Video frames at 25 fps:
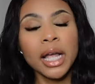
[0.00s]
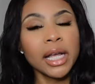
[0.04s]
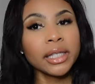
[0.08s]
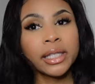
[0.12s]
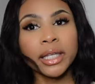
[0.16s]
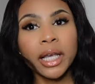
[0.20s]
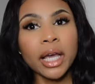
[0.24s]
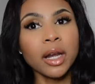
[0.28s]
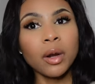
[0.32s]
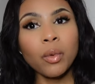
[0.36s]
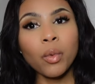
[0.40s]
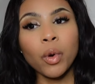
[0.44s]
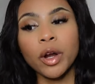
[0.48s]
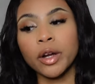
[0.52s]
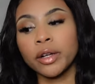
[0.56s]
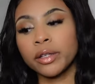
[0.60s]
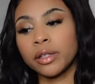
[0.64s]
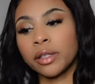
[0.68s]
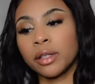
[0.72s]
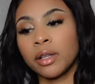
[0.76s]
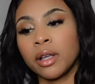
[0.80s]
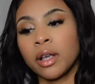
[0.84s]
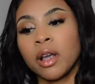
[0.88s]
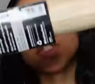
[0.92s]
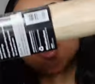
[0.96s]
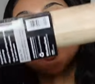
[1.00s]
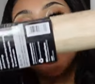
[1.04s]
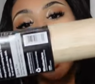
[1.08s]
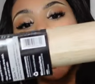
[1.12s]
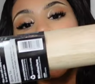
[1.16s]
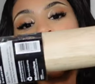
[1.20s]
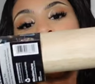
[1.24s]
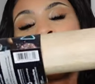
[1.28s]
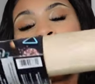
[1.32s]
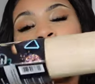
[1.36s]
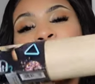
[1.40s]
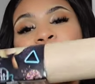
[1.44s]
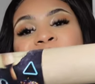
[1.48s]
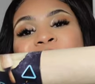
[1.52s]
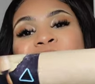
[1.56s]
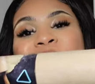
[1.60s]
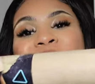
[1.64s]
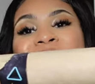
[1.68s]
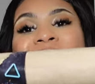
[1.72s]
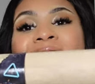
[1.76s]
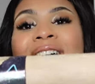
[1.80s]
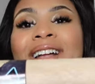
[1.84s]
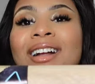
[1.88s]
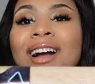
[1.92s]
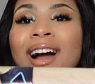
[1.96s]
It's getting worse. So
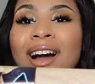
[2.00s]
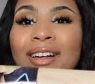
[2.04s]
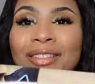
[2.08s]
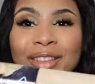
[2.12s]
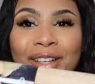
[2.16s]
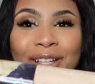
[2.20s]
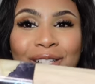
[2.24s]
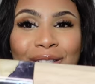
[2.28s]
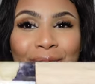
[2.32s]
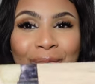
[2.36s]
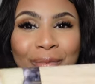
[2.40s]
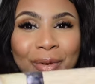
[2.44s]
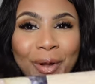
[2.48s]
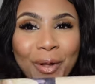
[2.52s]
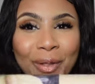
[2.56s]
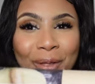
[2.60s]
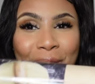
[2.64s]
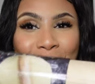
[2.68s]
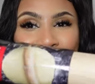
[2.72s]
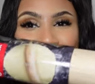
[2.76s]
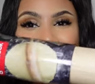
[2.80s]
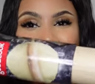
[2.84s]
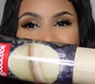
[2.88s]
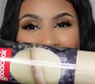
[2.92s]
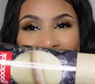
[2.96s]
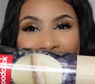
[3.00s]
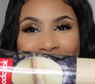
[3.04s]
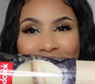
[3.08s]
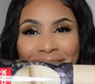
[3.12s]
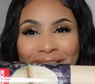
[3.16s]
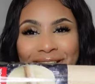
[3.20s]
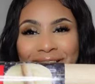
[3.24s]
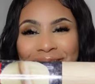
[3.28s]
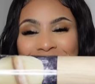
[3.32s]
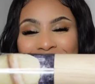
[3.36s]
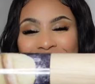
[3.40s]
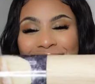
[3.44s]
I got this rolling pin,